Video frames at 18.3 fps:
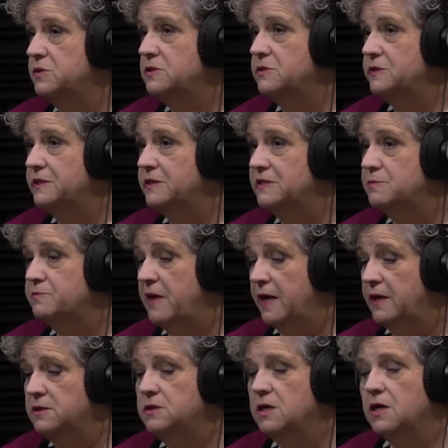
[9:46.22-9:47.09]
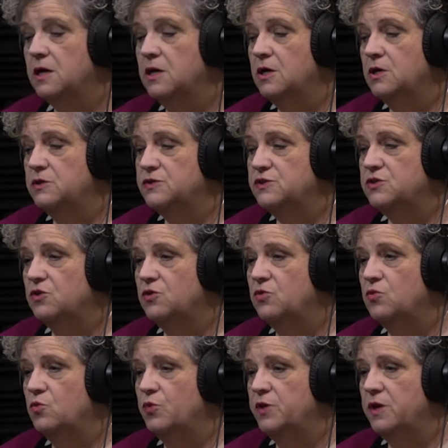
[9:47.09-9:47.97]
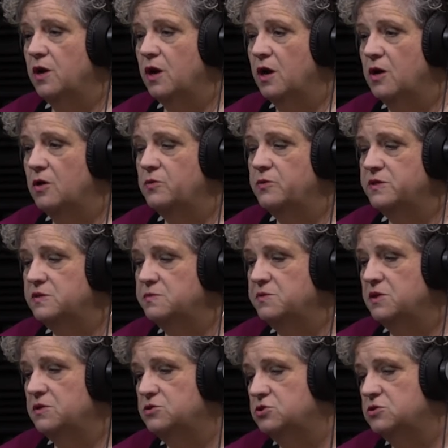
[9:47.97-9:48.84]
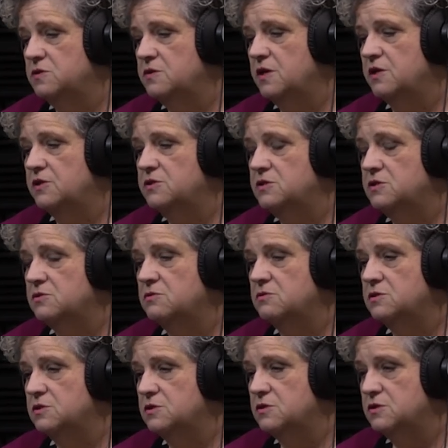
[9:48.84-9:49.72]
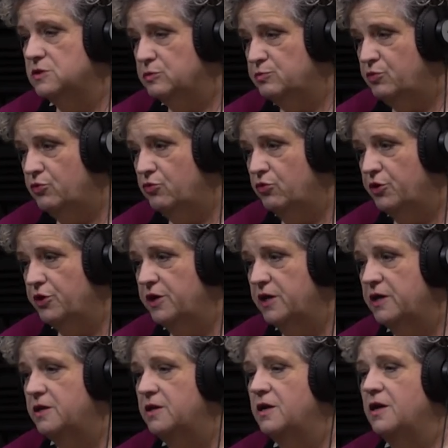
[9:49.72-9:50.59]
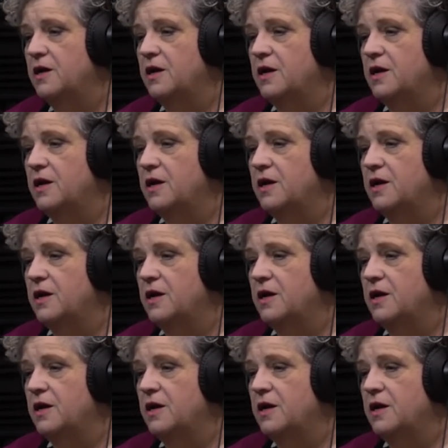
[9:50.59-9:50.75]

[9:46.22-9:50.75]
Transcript: know what to expect. So we always make sure that our students are supported